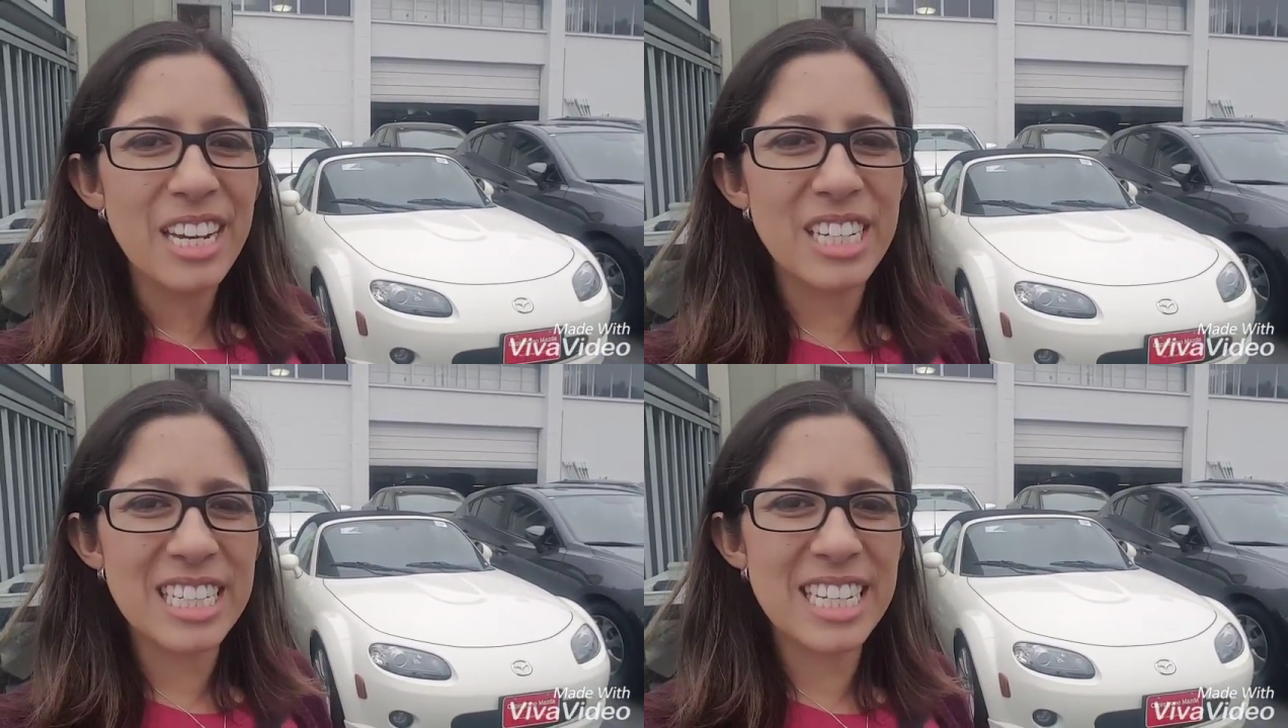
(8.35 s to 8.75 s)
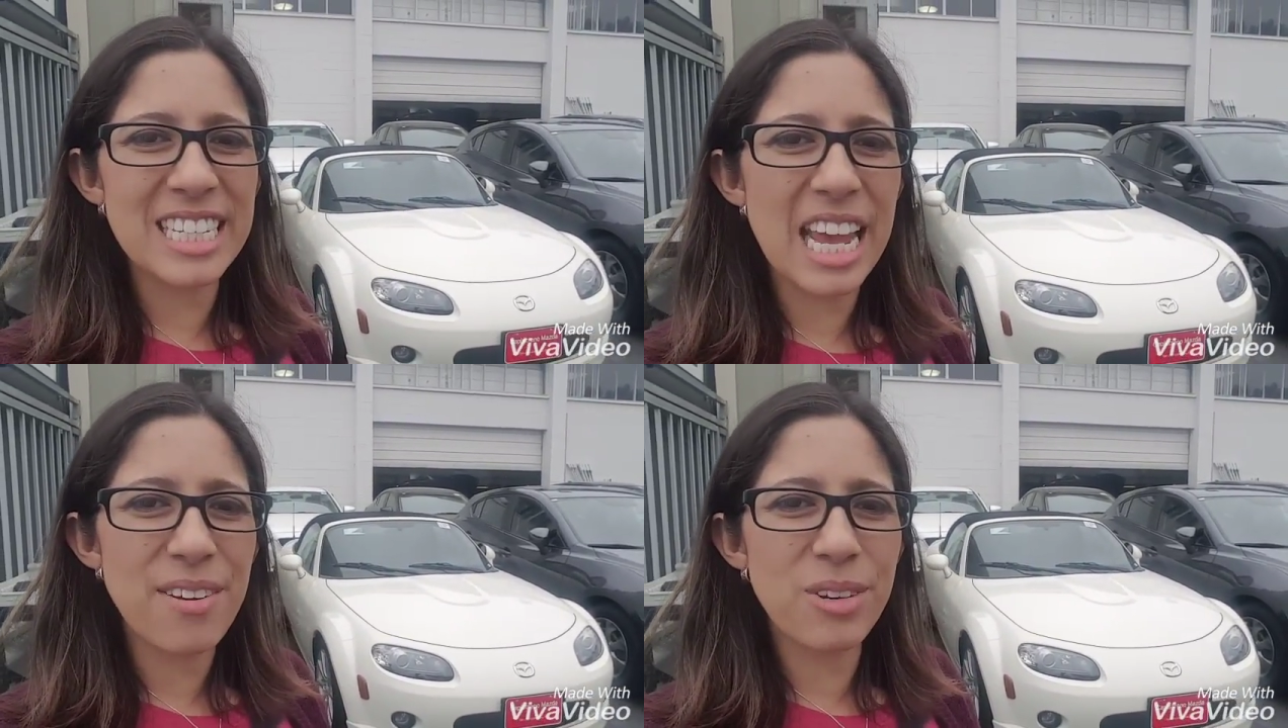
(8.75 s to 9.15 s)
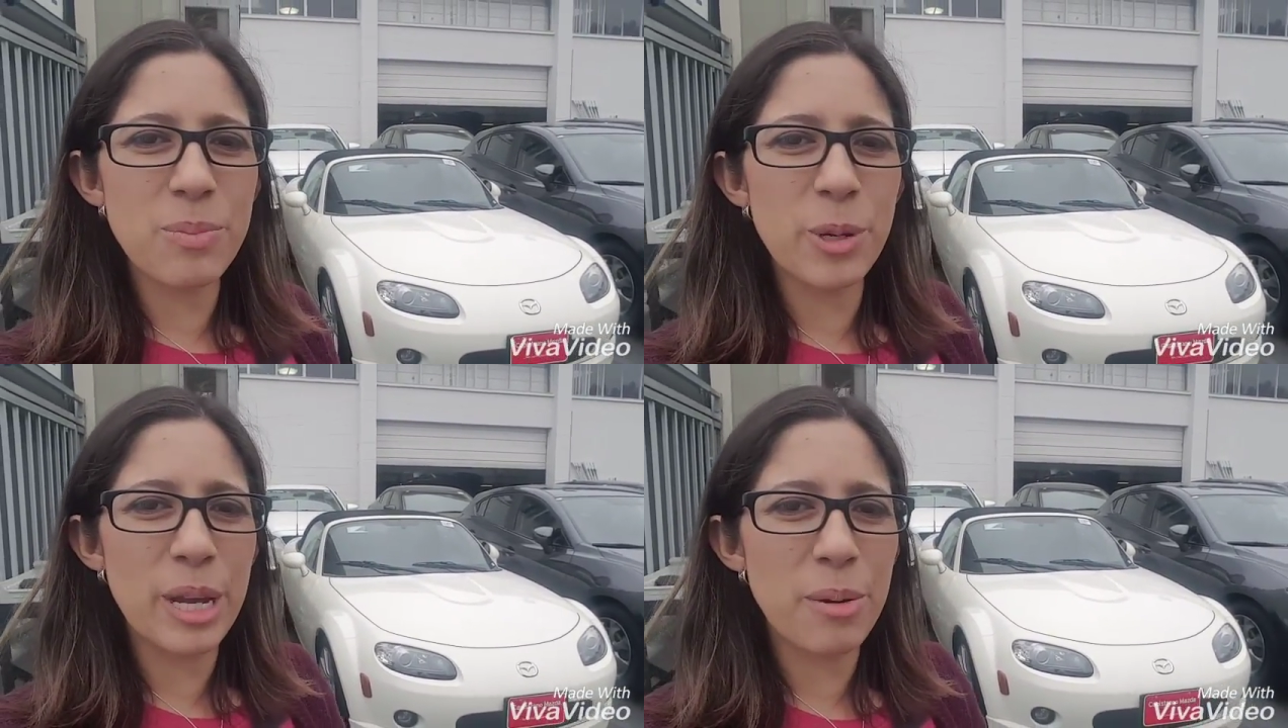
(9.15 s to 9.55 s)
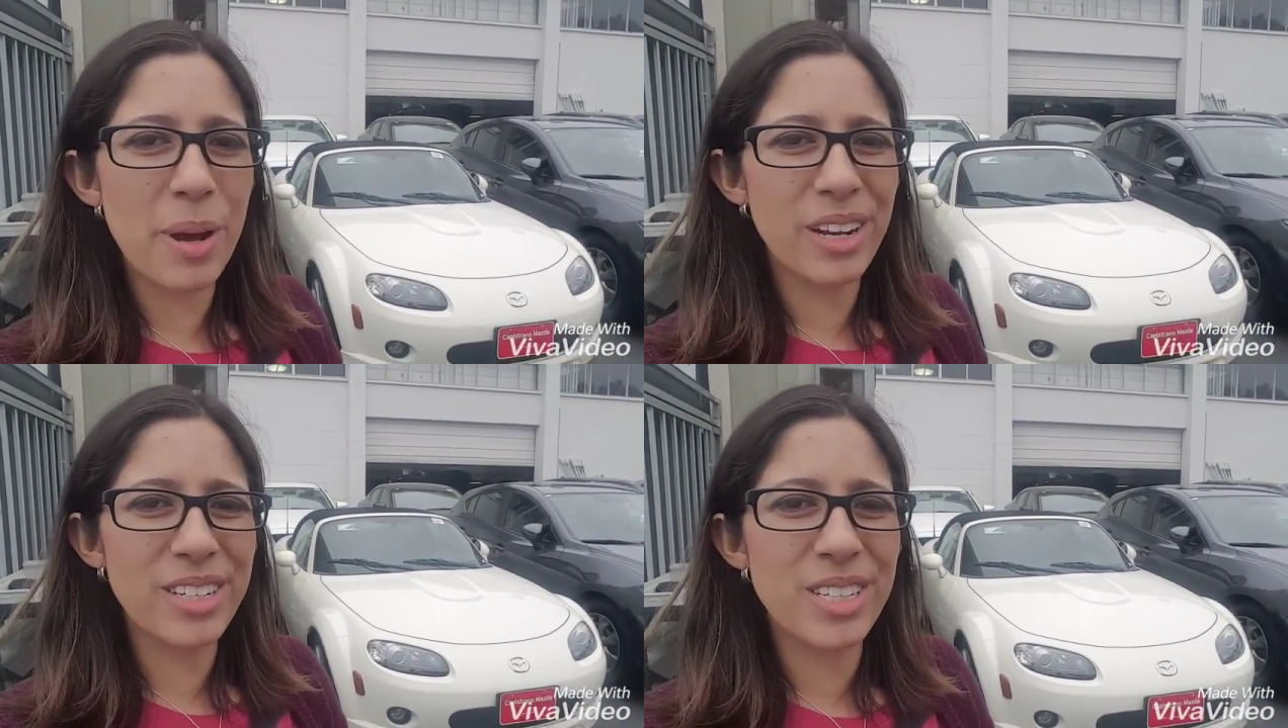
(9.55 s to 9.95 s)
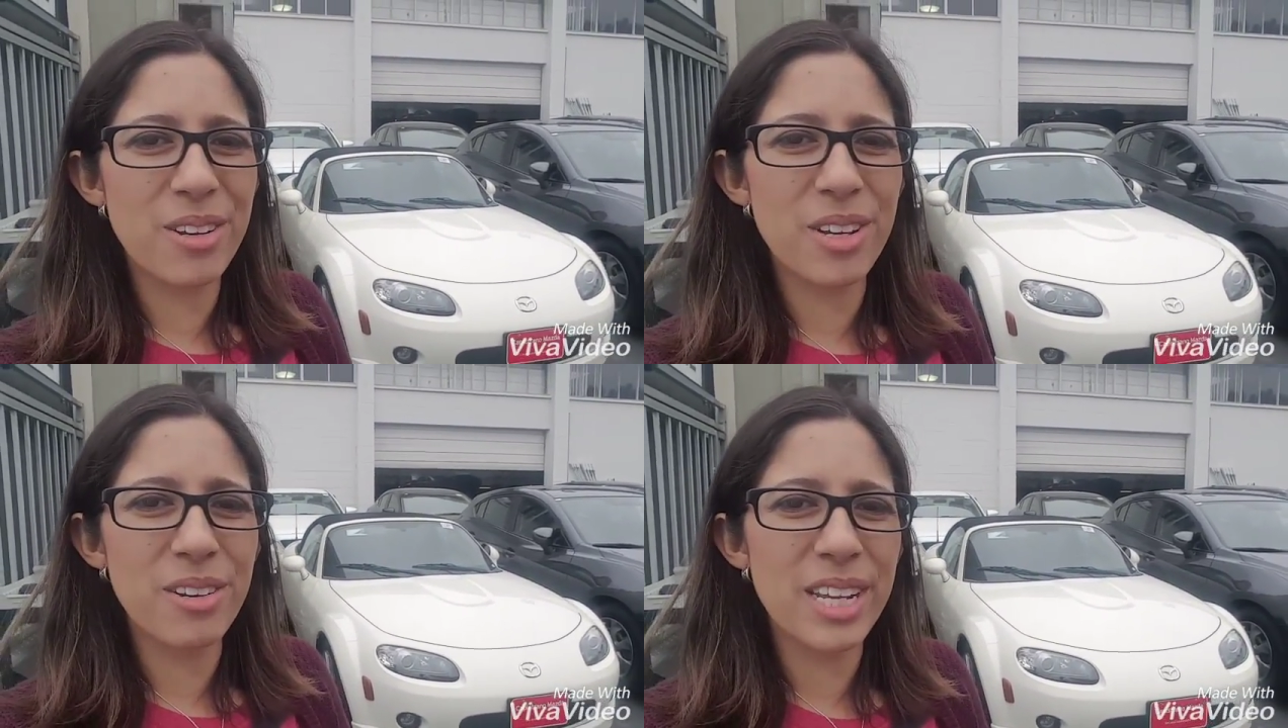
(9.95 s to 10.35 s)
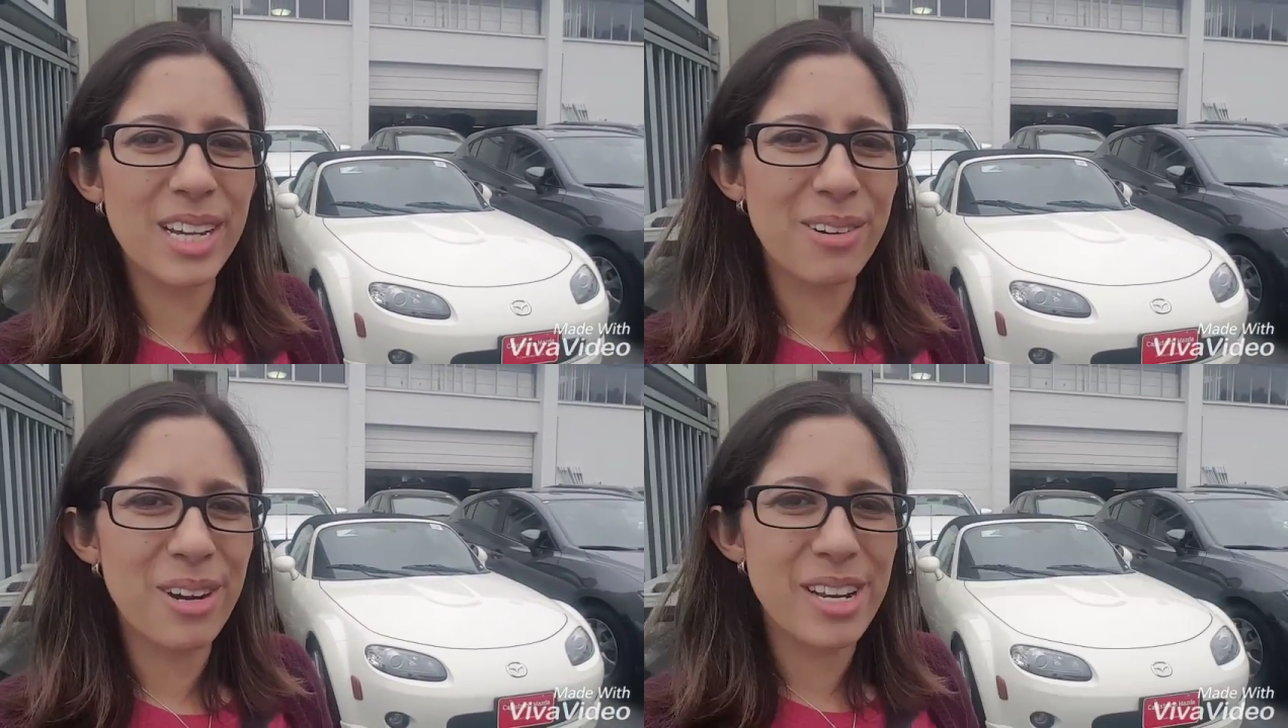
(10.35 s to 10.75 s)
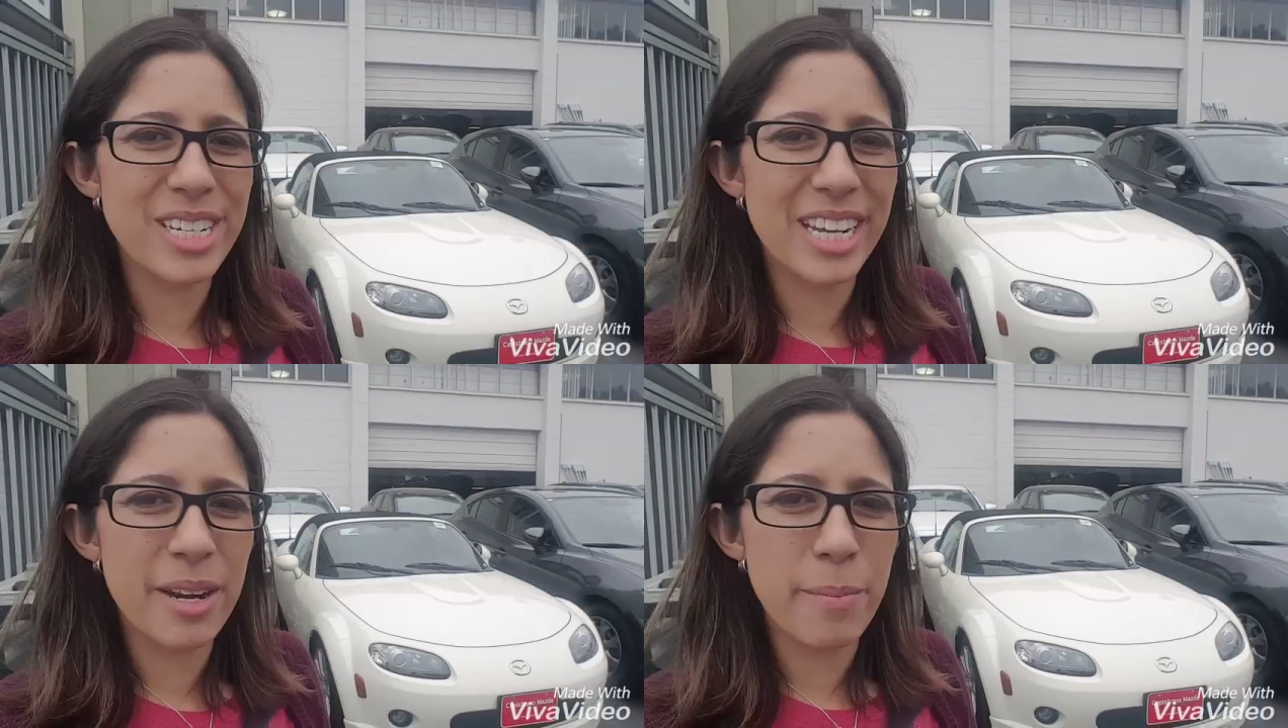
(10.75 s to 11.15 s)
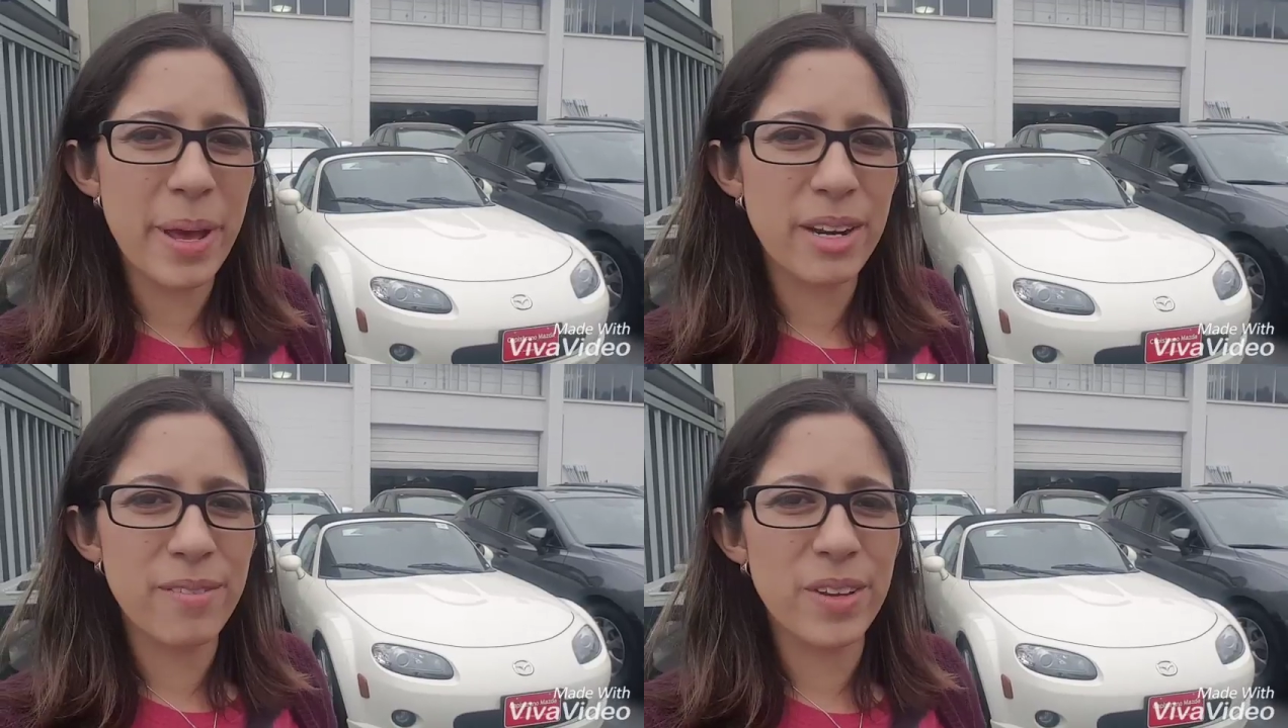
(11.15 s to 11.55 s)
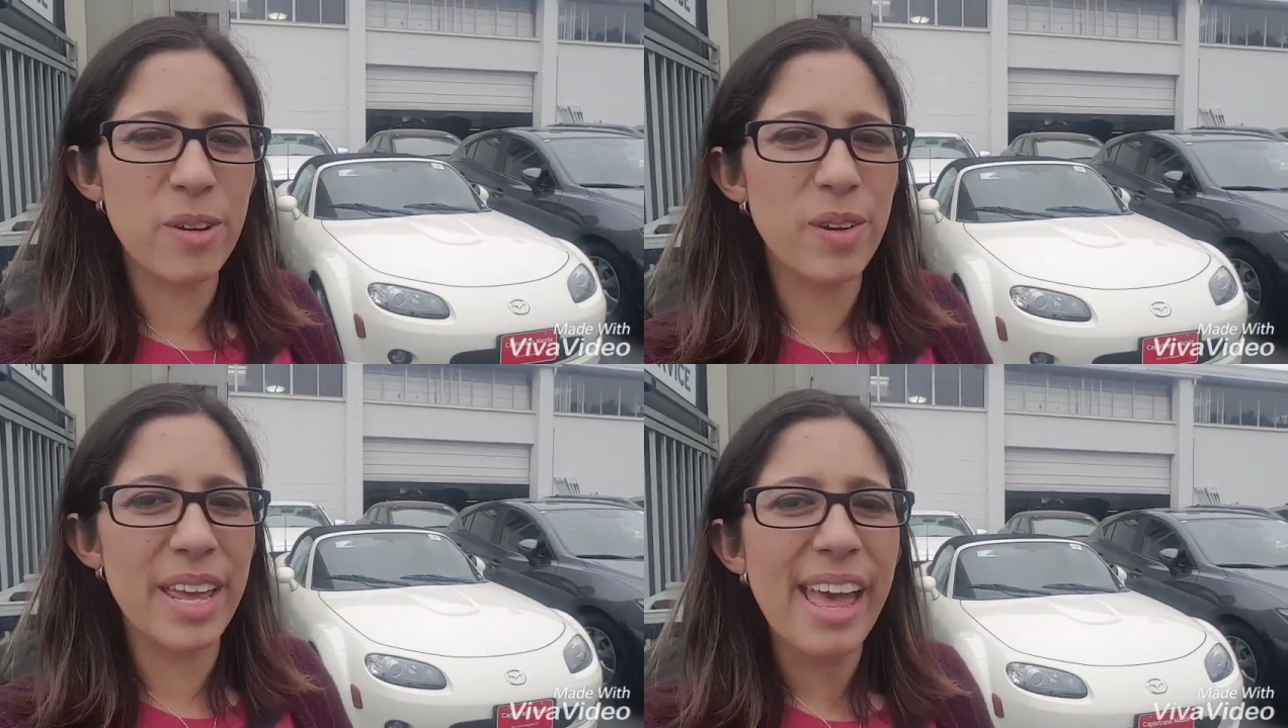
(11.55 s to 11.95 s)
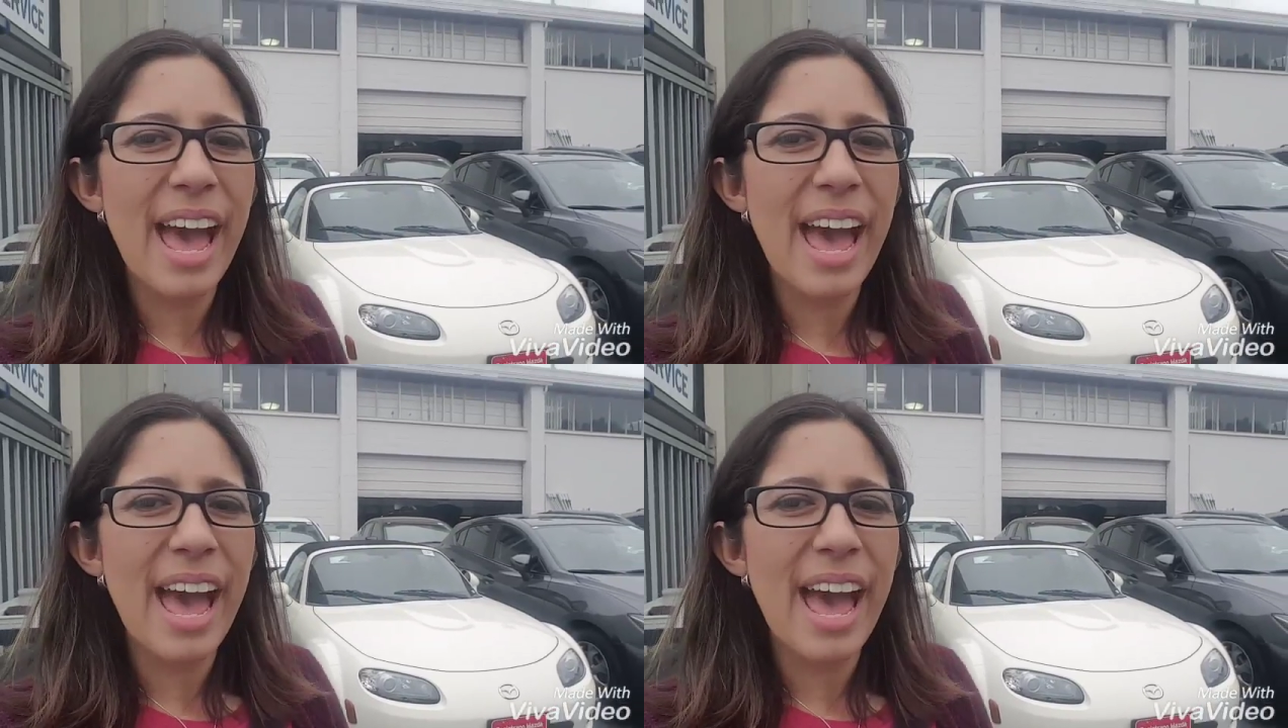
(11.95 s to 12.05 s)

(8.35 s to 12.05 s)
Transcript: Just since every pre-owned model is so unique, I wanted you to get a better view of it.